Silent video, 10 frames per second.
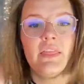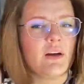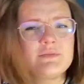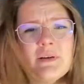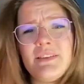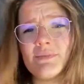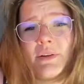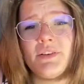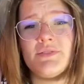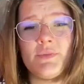was my
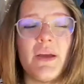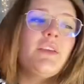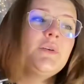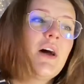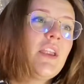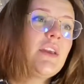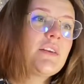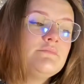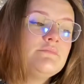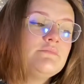experience rando
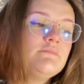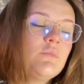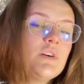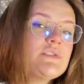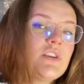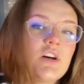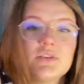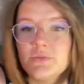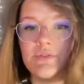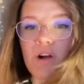nodding. Wasn't all it
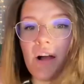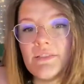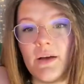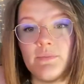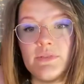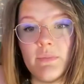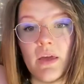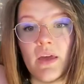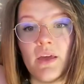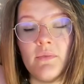was cracked up to
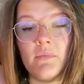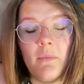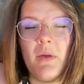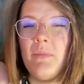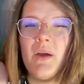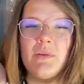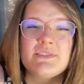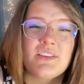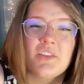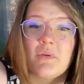be. Maybe I
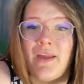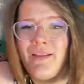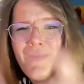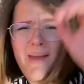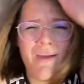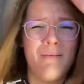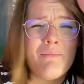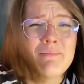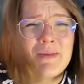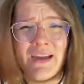wasn't in the right
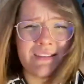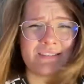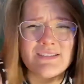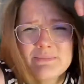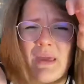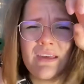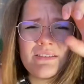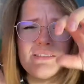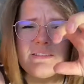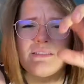mind
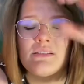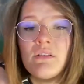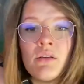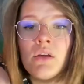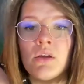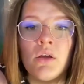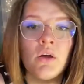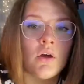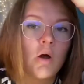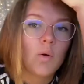space
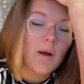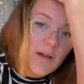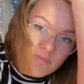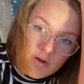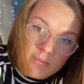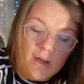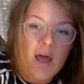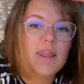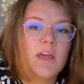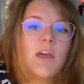or whatever, but I
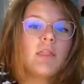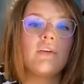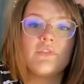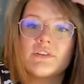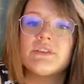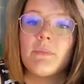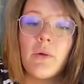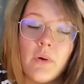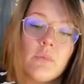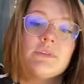think the first time I
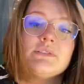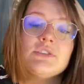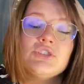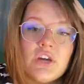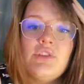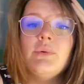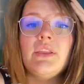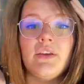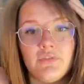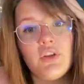went was
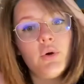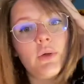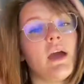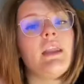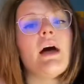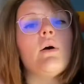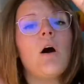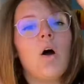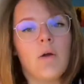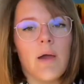genuinely fluke. And now, okay,